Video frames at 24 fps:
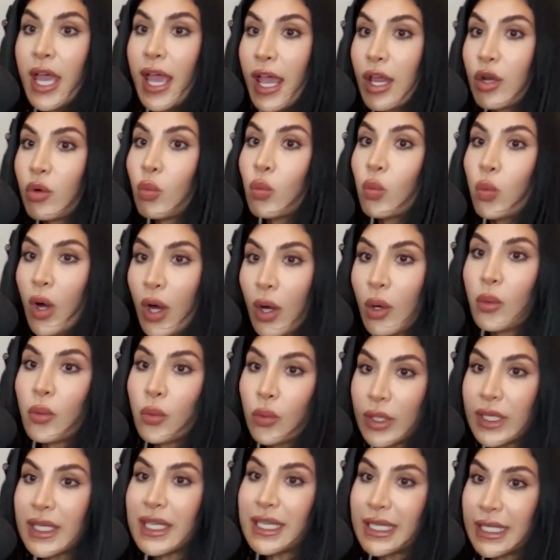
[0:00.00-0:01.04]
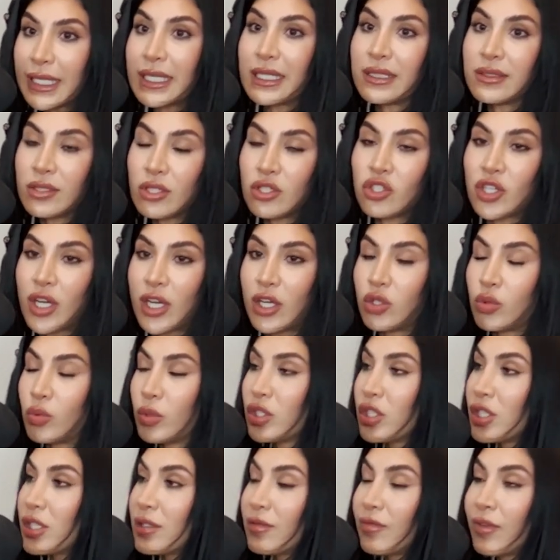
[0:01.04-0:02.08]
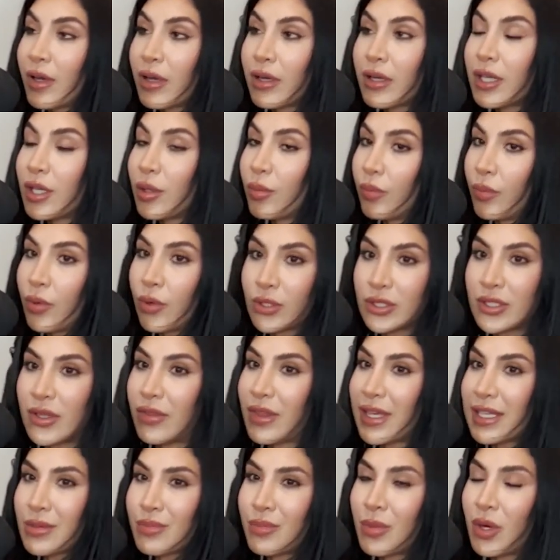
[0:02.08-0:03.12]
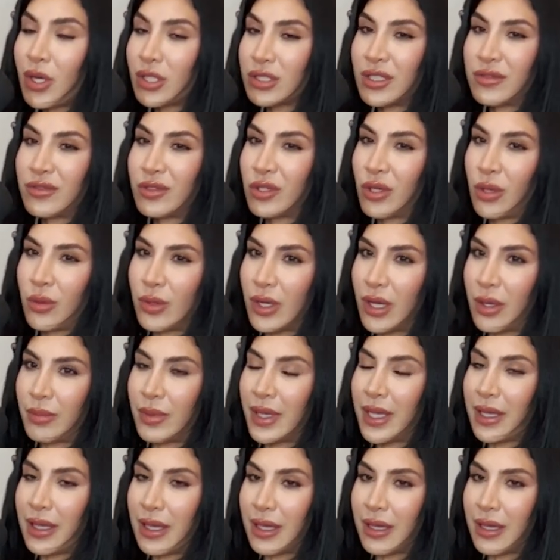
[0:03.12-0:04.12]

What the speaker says: and what we need to change, which is very important. That's part of growing up again.